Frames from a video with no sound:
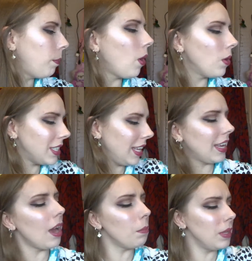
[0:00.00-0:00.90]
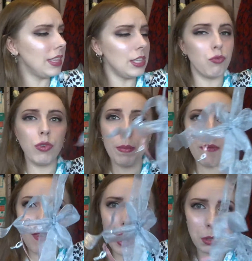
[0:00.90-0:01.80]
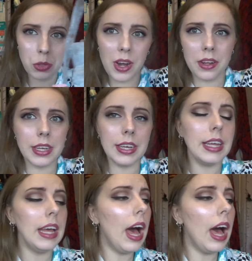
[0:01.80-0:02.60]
box. It come with this ribbon wrapped around it.